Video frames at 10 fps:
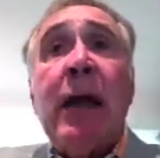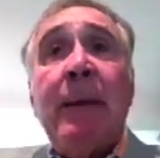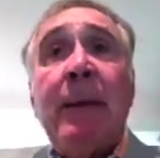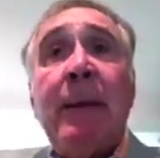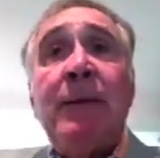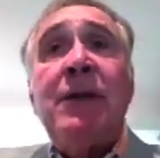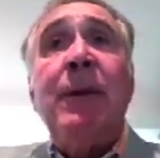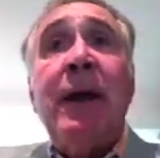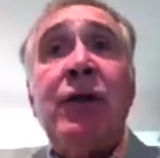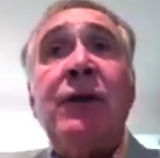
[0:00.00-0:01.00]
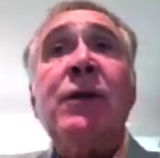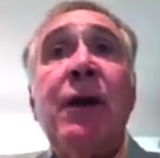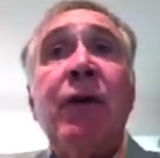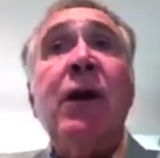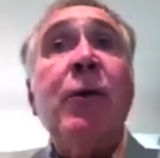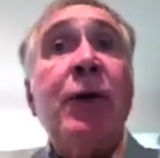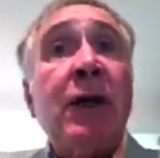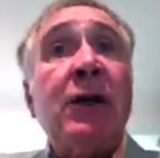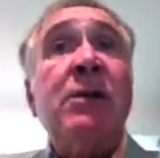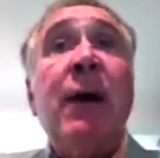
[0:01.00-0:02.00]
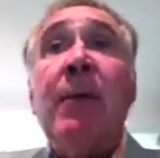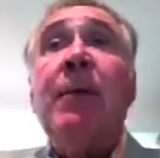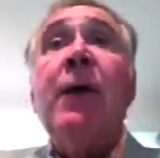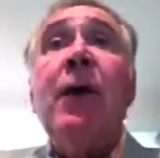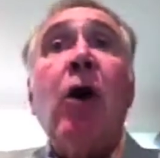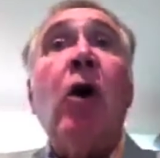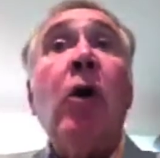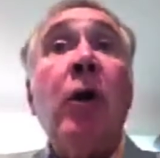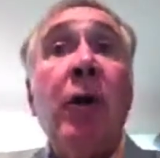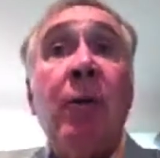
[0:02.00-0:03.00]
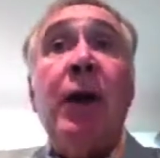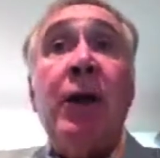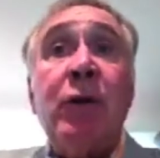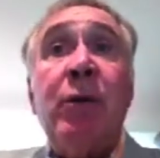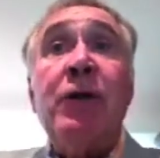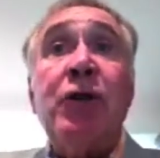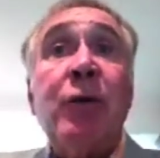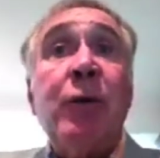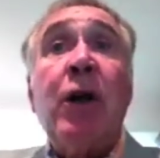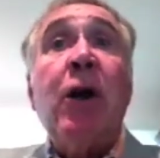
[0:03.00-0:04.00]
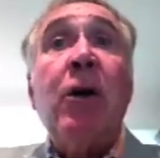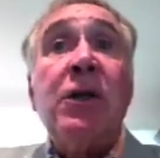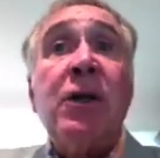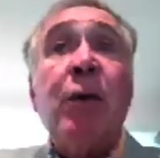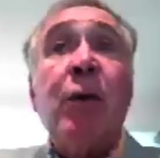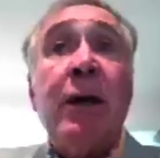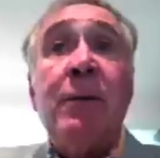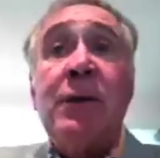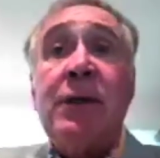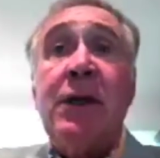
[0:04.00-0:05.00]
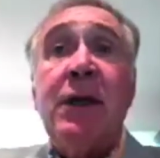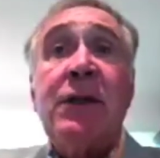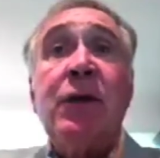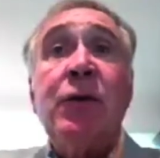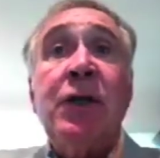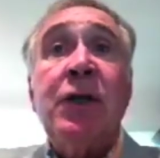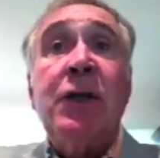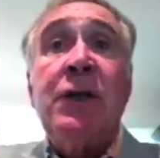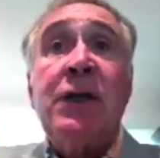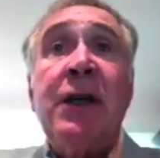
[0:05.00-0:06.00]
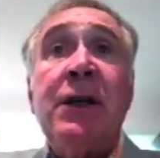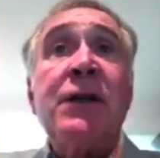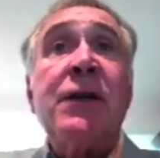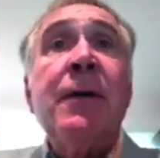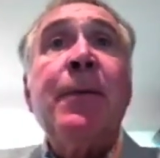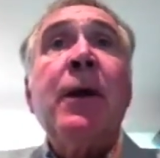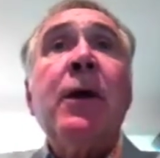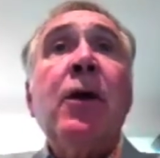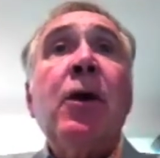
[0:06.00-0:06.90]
relapsing patients, if you give them rituximab, all of them went into remission, regardless of their Adams TS13 status.